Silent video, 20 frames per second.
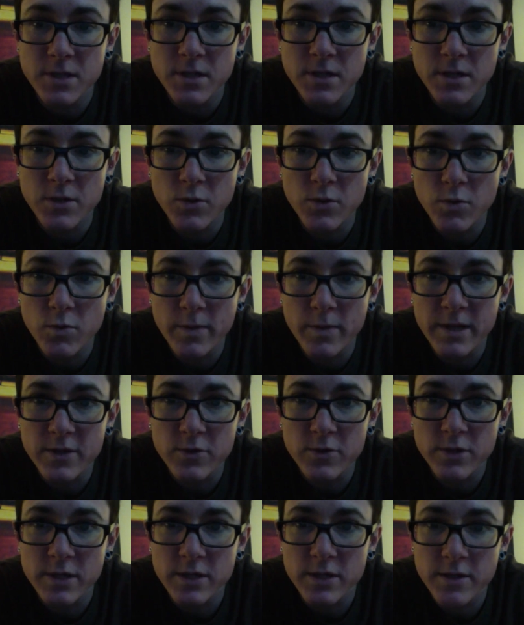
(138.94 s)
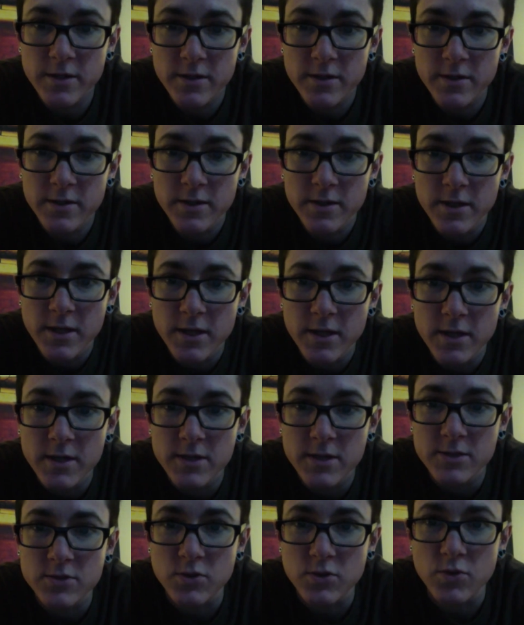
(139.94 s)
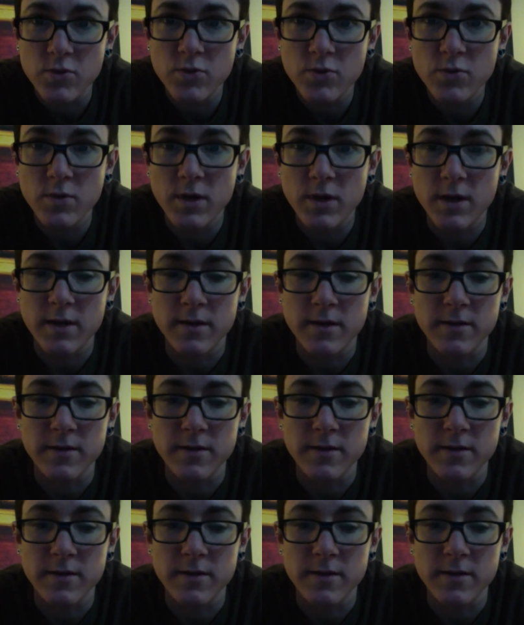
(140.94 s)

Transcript: Hello, Michael here. So, hold